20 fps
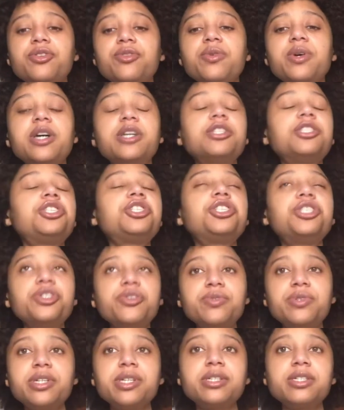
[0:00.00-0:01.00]
a
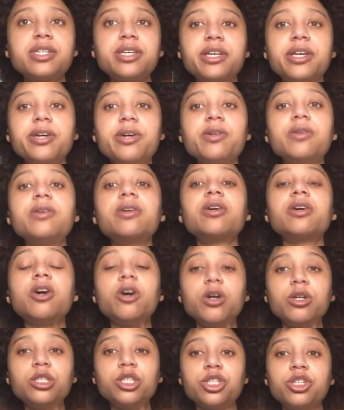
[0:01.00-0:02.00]
shoot-to-kill
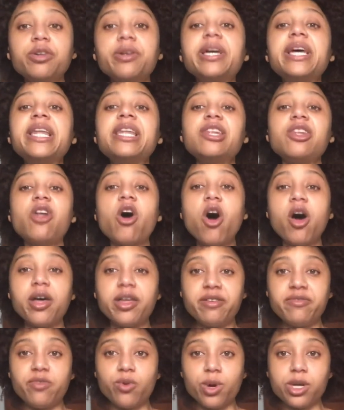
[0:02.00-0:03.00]
culture in law
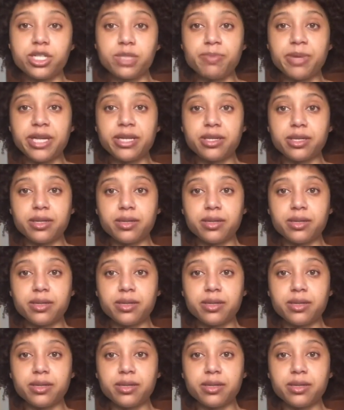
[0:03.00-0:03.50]
enforcement.